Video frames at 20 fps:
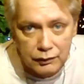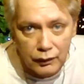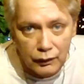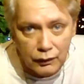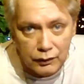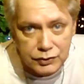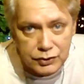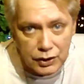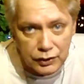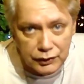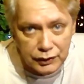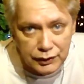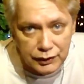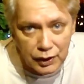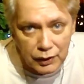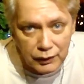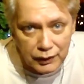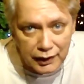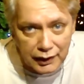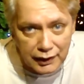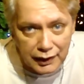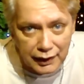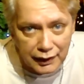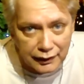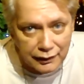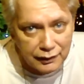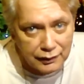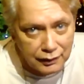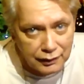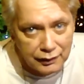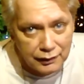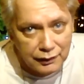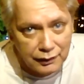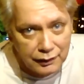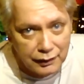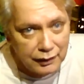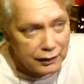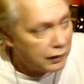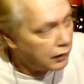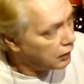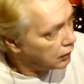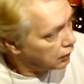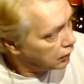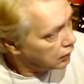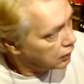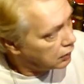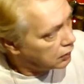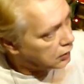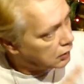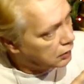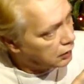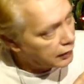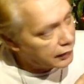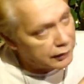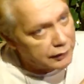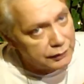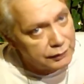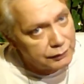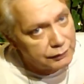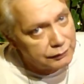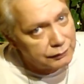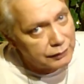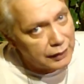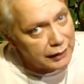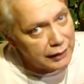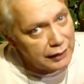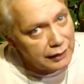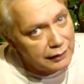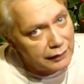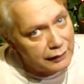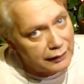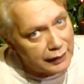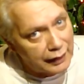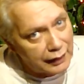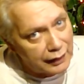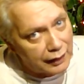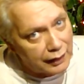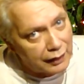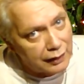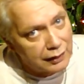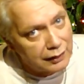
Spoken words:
also, you can click right there.